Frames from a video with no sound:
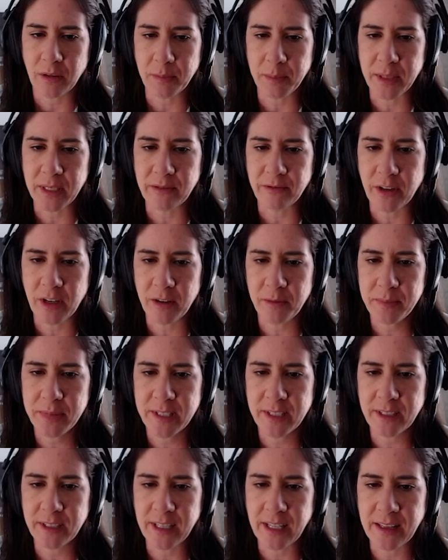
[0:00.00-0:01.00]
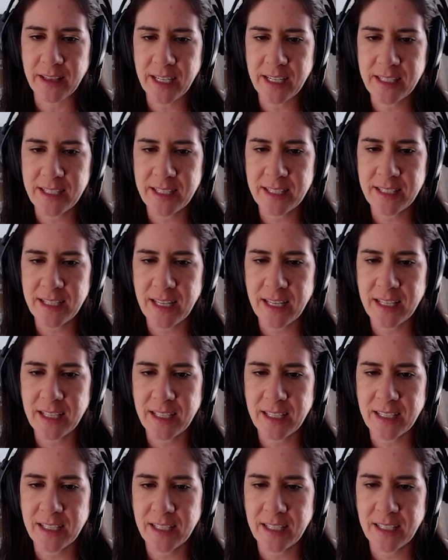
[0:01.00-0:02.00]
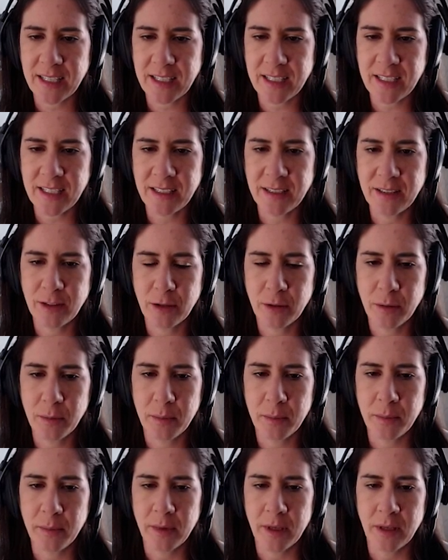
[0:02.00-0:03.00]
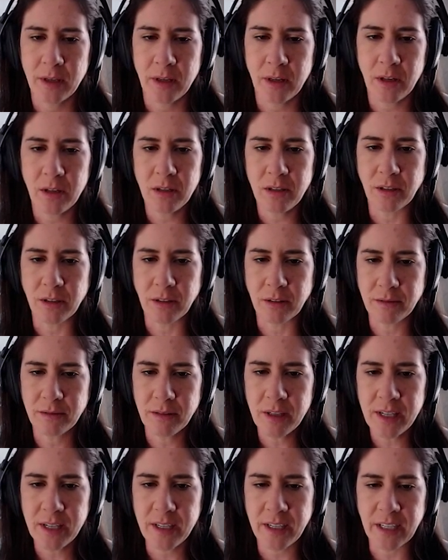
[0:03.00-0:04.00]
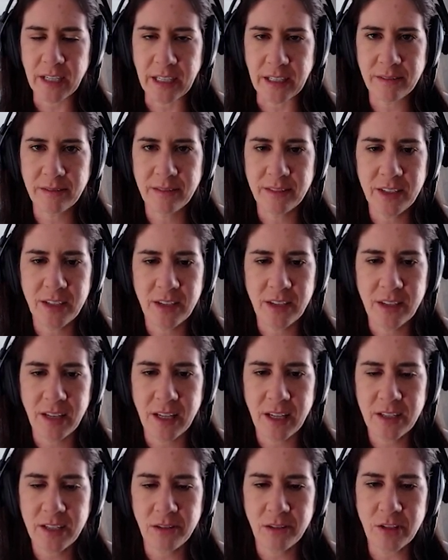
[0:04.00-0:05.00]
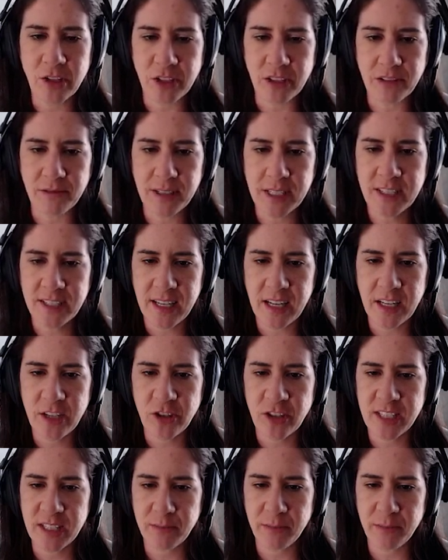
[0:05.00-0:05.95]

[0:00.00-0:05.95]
bit of upturn on that side. Oh, look at her. I told you, we just gotta trust the